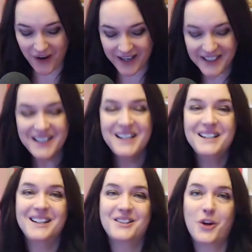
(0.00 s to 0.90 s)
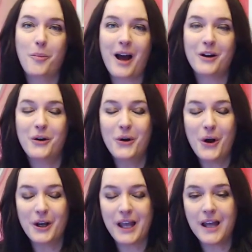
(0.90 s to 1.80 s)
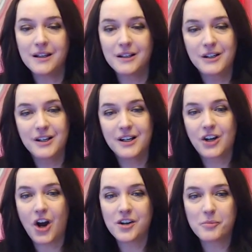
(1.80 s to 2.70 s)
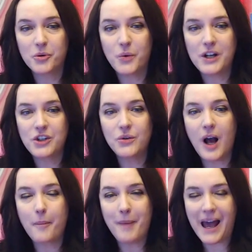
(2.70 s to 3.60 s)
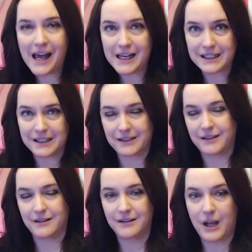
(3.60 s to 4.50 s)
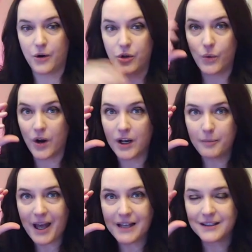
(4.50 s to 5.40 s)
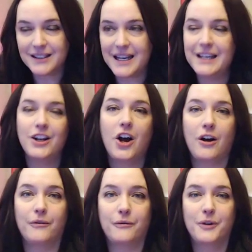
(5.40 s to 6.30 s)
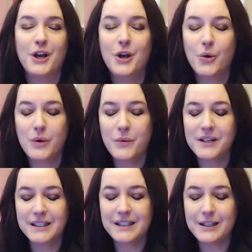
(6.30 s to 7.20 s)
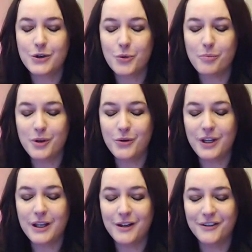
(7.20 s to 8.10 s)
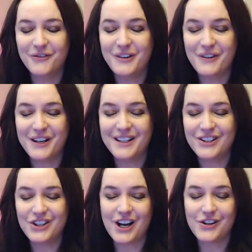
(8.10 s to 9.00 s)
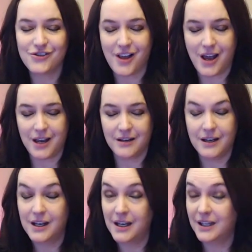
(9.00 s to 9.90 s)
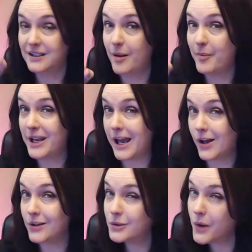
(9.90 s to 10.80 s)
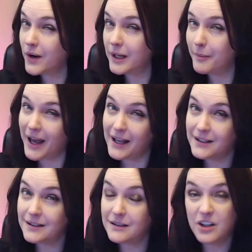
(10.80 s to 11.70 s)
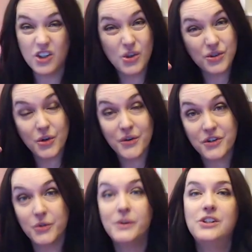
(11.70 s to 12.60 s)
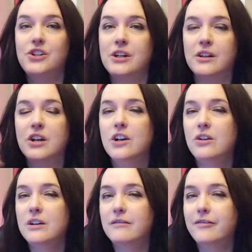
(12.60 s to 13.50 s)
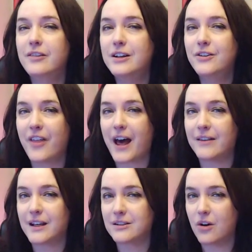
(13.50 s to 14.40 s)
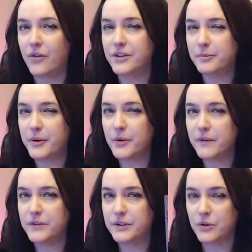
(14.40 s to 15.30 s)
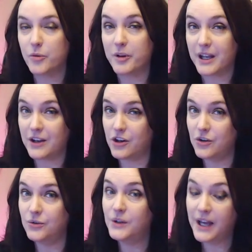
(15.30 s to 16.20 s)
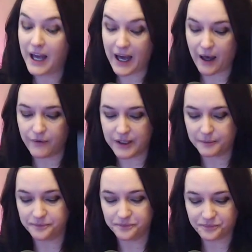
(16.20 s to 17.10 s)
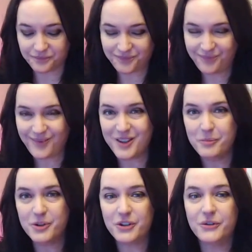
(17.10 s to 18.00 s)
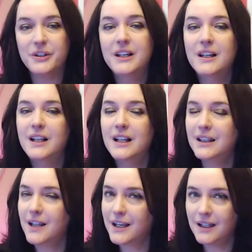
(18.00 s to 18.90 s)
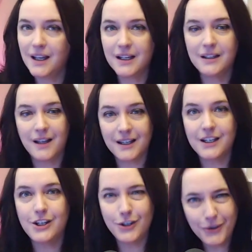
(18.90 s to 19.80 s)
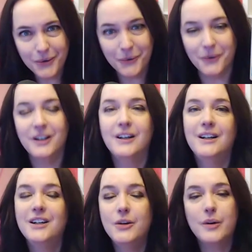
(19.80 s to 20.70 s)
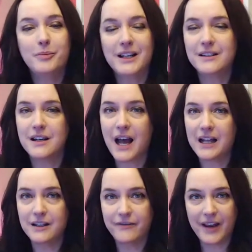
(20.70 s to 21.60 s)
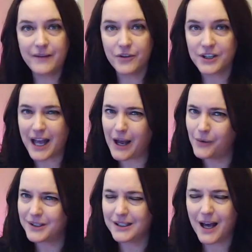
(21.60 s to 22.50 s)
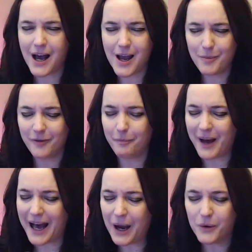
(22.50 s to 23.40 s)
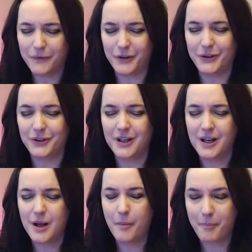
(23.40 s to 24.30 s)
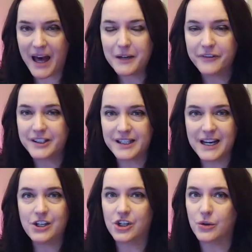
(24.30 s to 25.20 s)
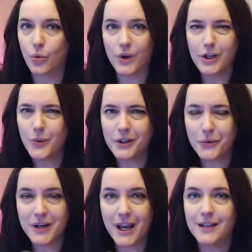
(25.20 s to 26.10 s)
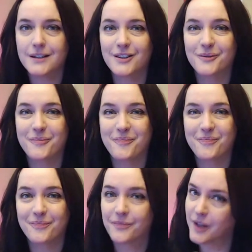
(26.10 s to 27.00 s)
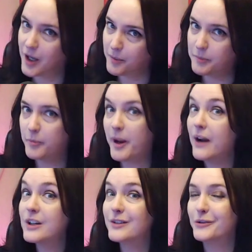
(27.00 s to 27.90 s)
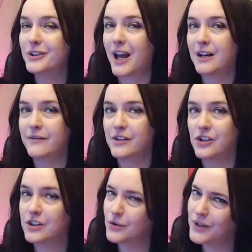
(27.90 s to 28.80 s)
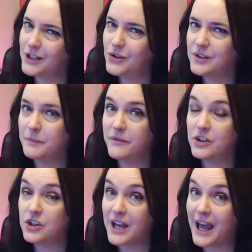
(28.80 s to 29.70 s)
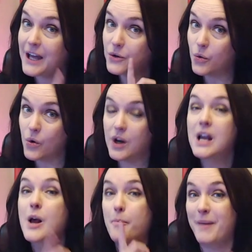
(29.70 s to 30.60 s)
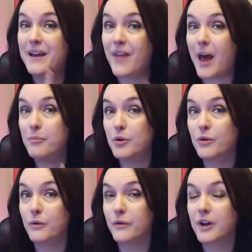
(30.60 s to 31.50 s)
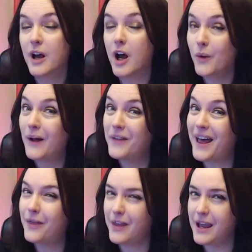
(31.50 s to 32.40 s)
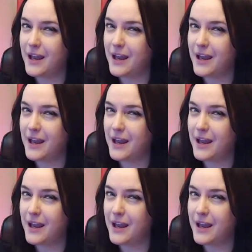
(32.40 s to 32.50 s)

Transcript: All right, let's go back again. Card number one, you got mask. Now, are you wearing a mask? Take it off. We want to see your beauty. We want you to shine your light. Is somebody else wearing a mask? Use your intuition. You can feel that. That's called the spirit of discernment, and you have it. Number two, lucky, lucky, lucky you. You are blessed and highly favored. Now is a time of powerful manifestation. What do you want to create? People perish for a lack of vision. So get you some vision and or make that move around that